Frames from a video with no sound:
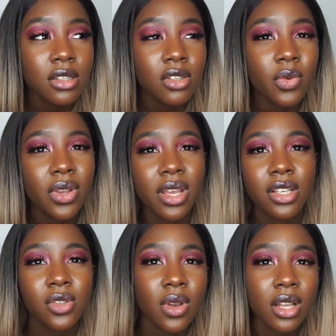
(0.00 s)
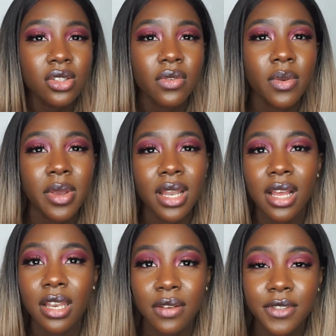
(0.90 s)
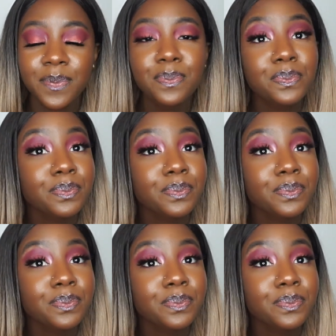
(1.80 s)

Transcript: so when you get the $2 off you pay like $11.